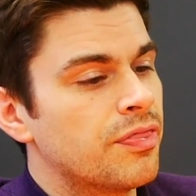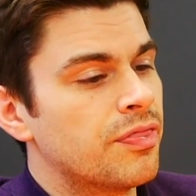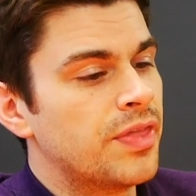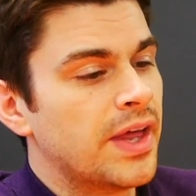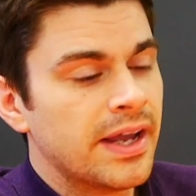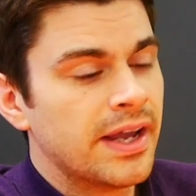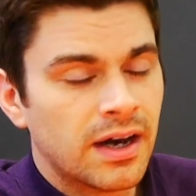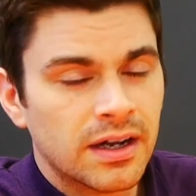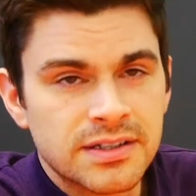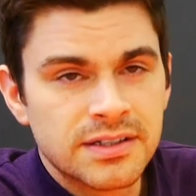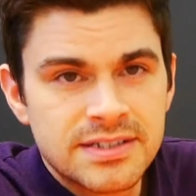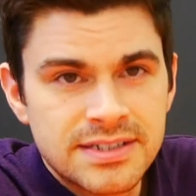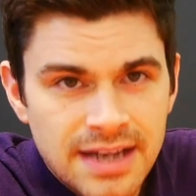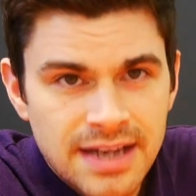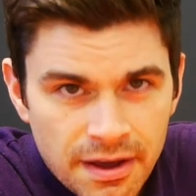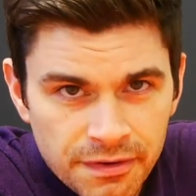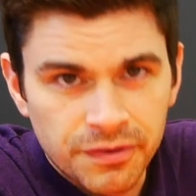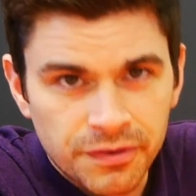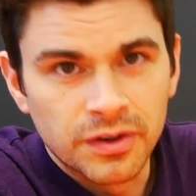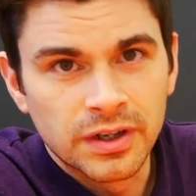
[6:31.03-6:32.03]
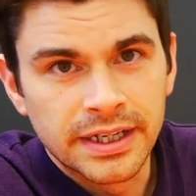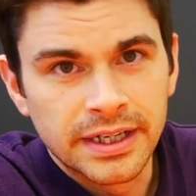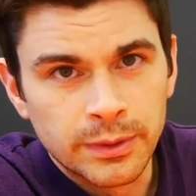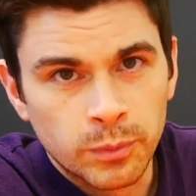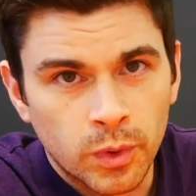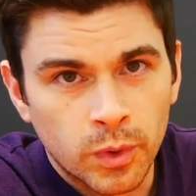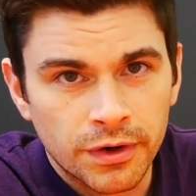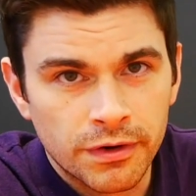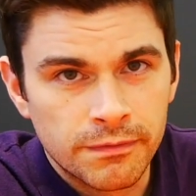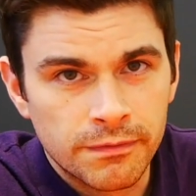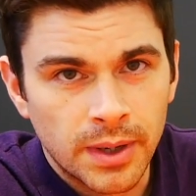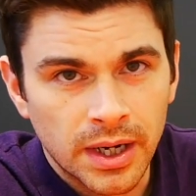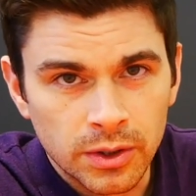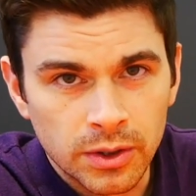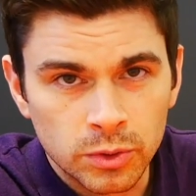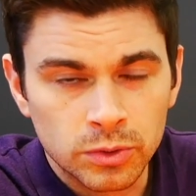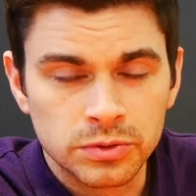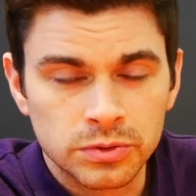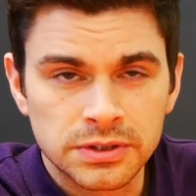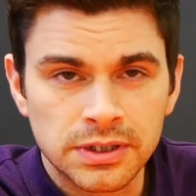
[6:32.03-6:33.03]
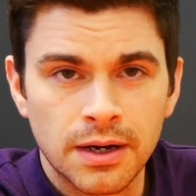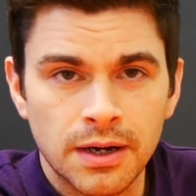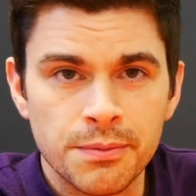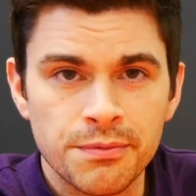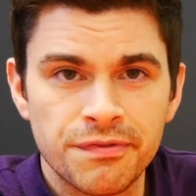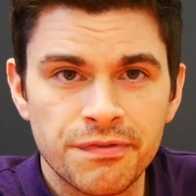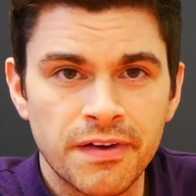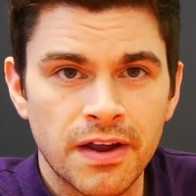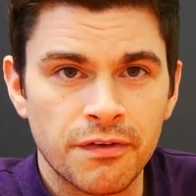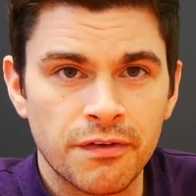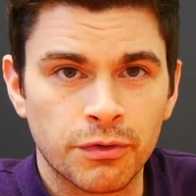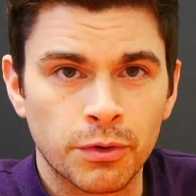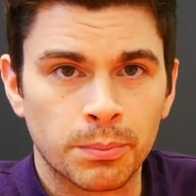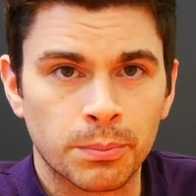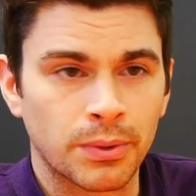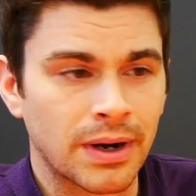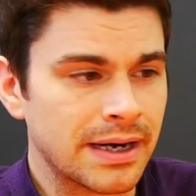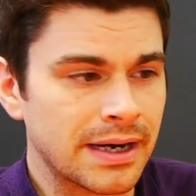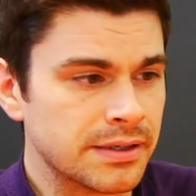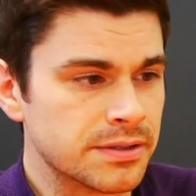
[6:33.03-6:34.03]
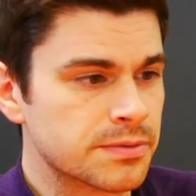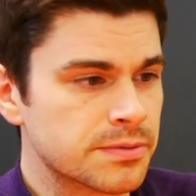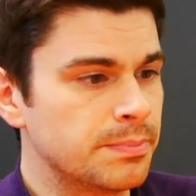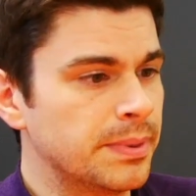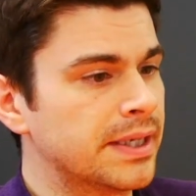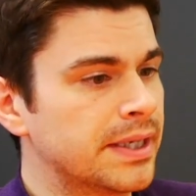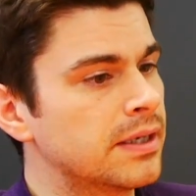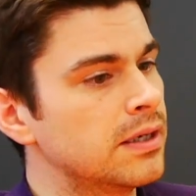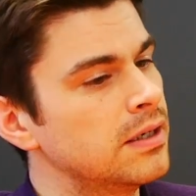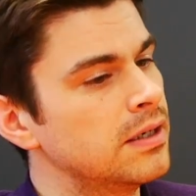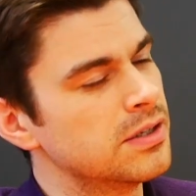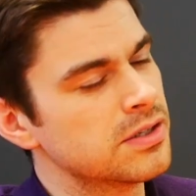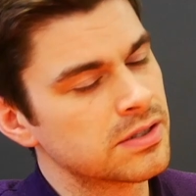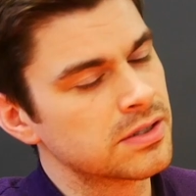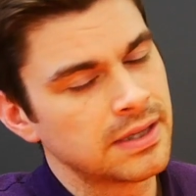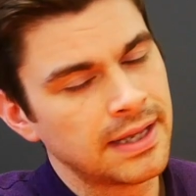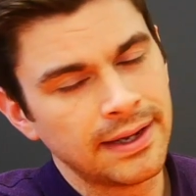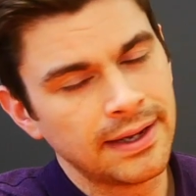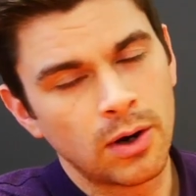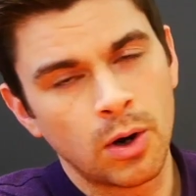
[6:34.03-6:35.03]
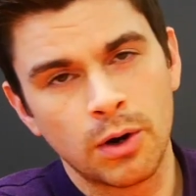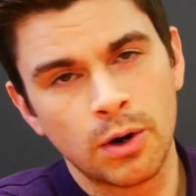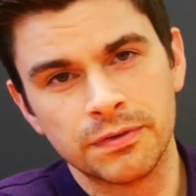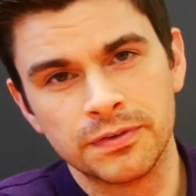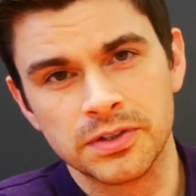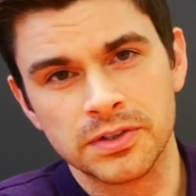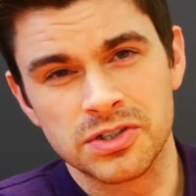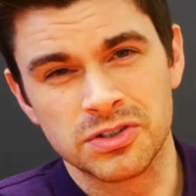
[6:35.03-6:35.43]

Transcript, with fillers: They are definitely one of my all-time favorite brands because they offer